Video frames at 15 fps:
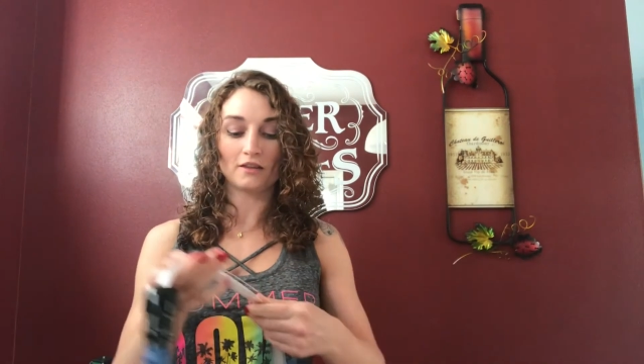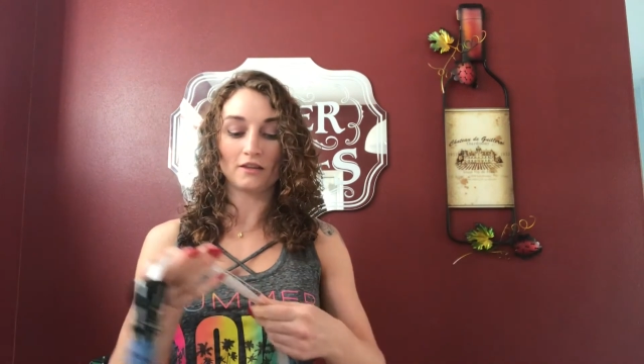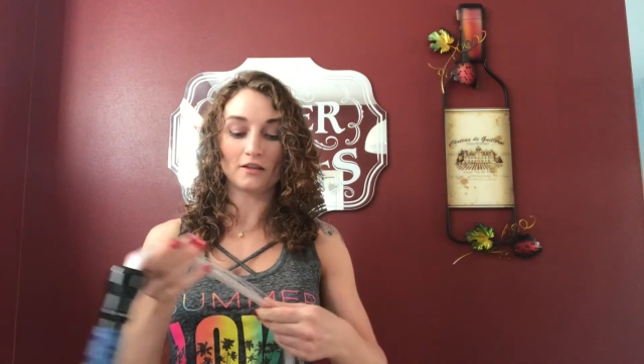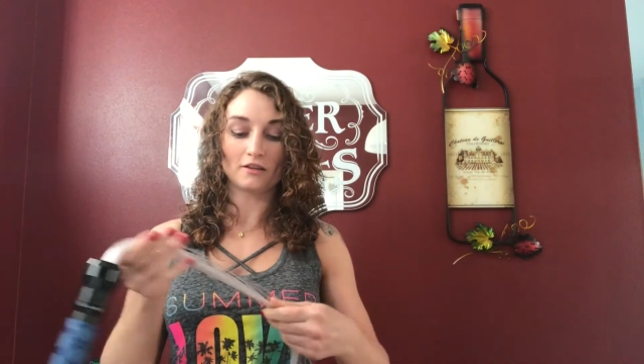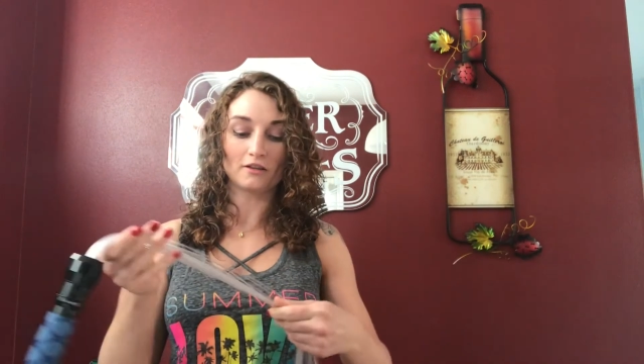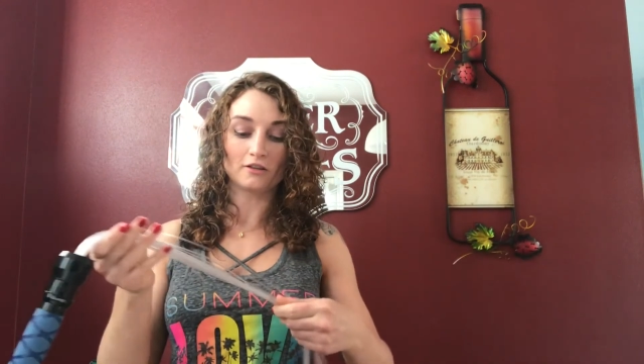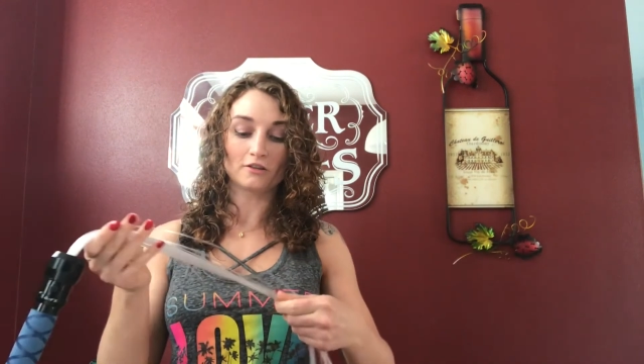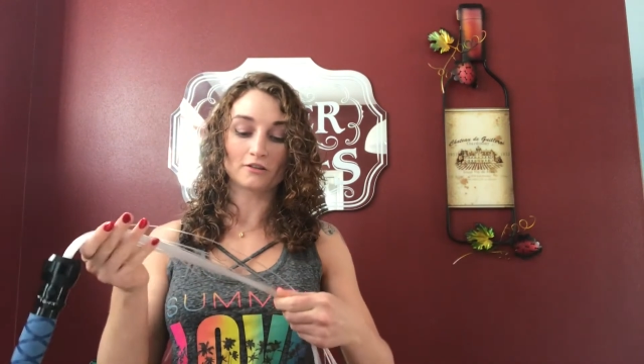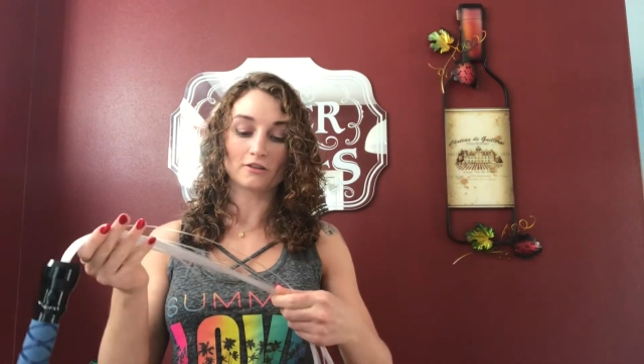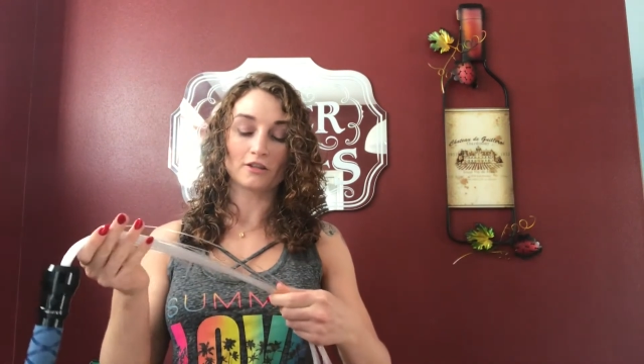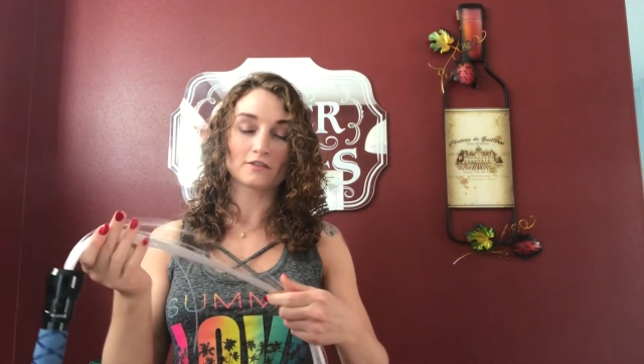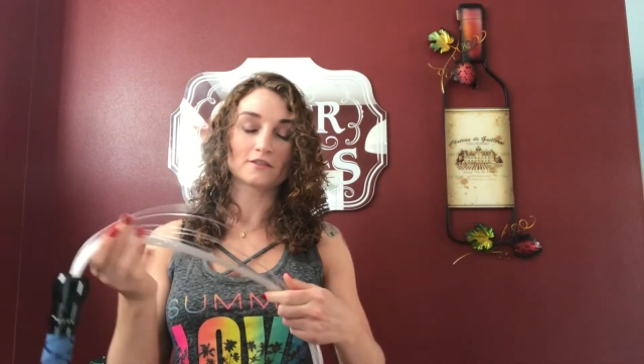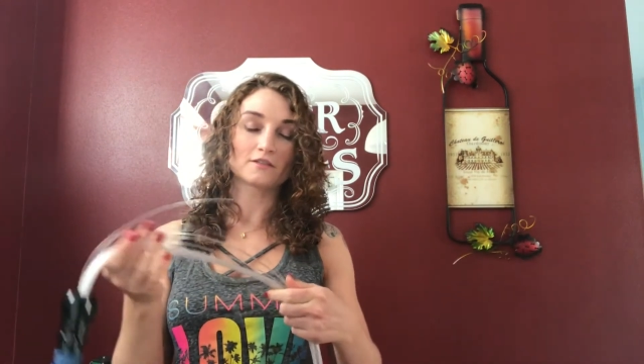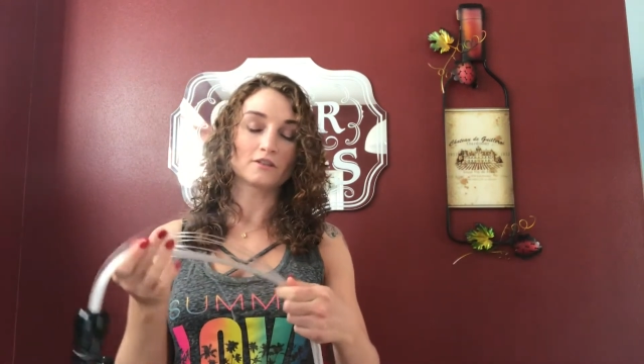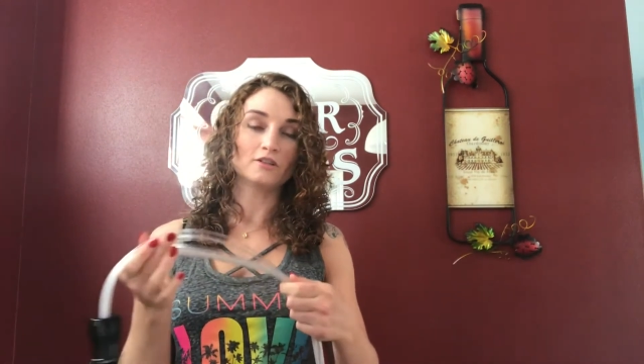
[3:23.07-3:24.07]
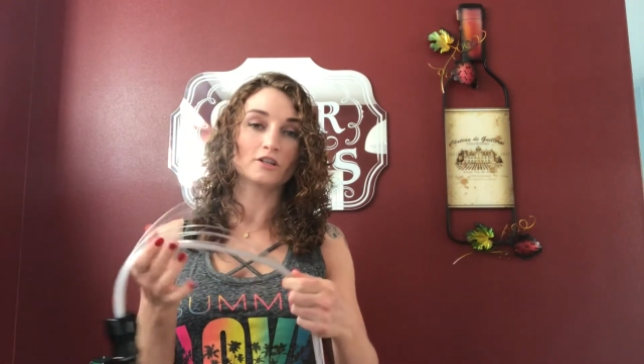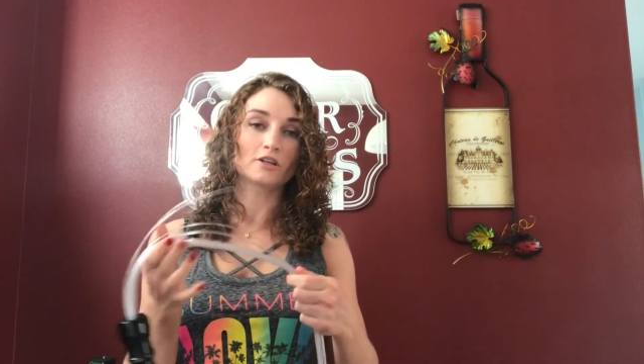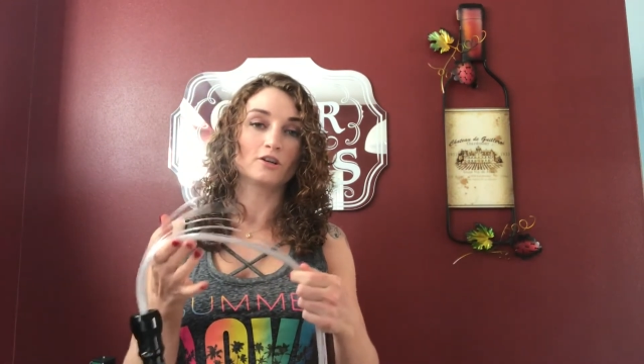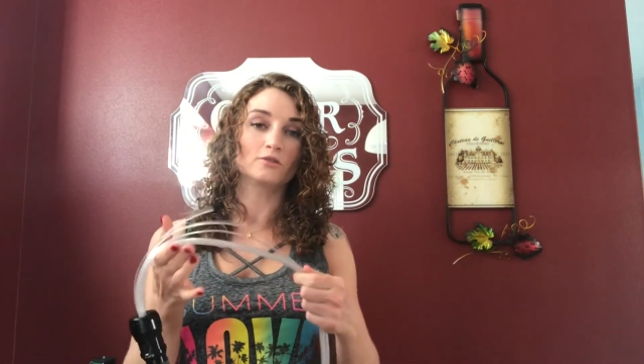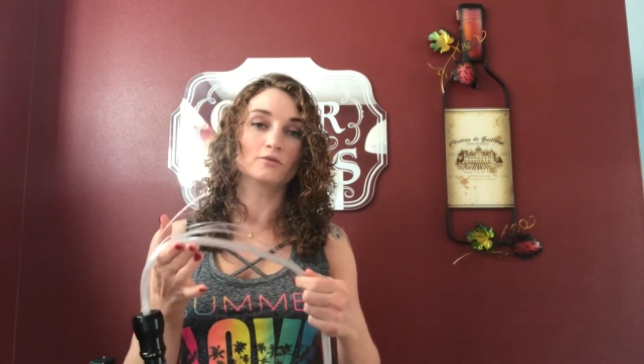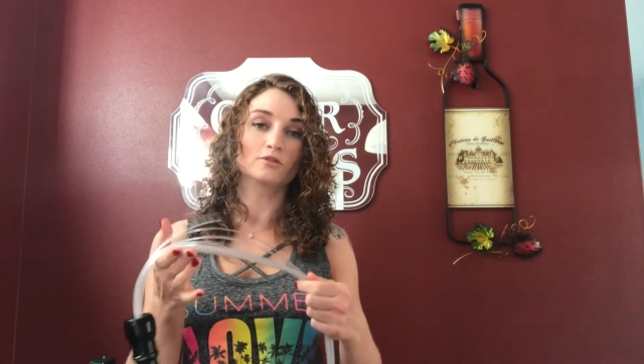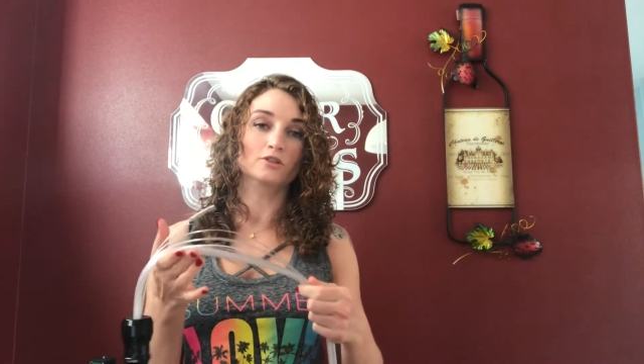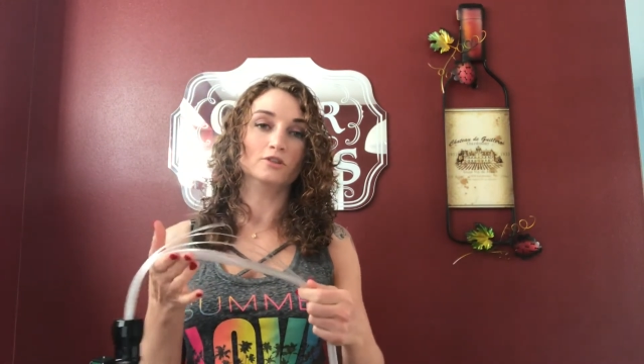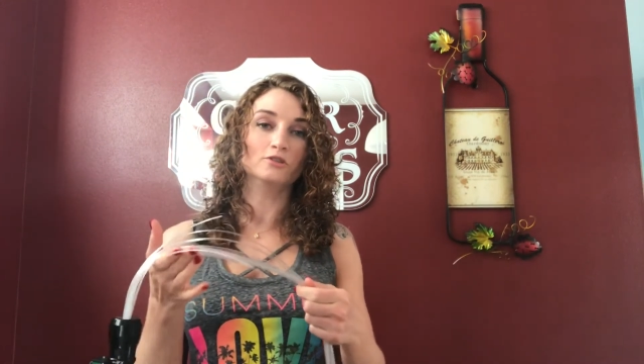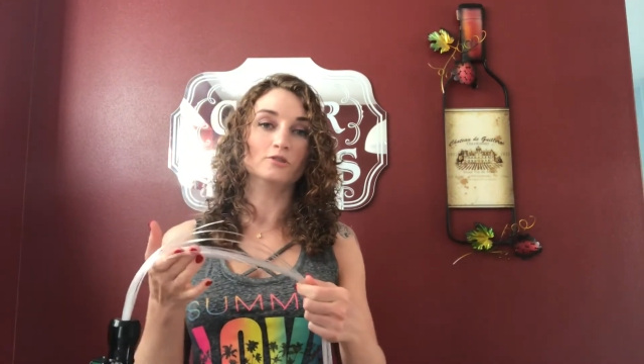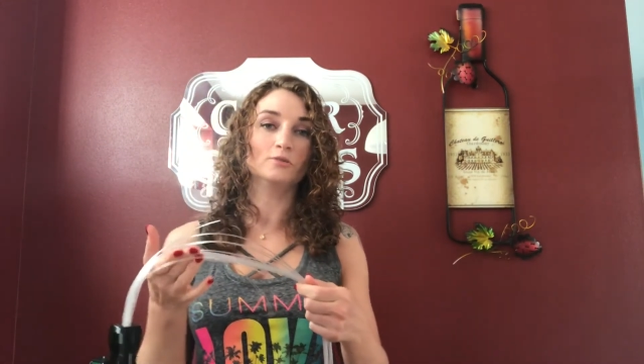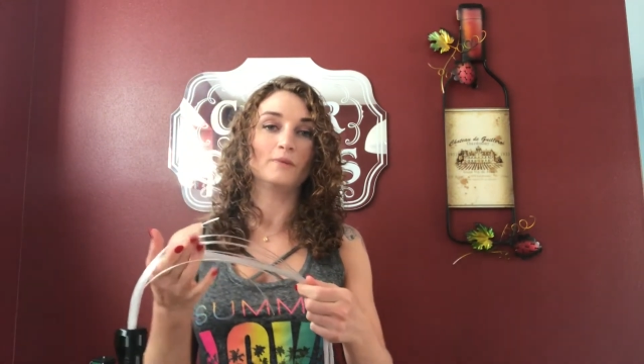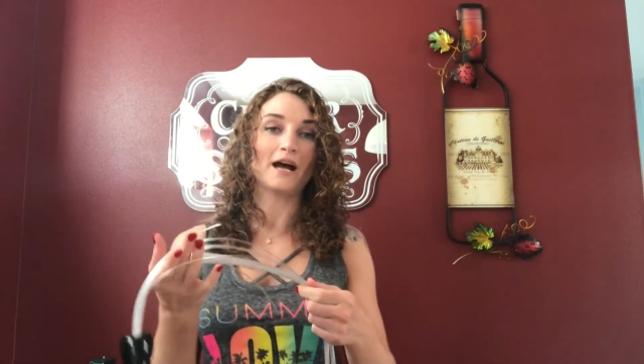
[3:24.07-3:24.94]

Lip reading: the silicone lube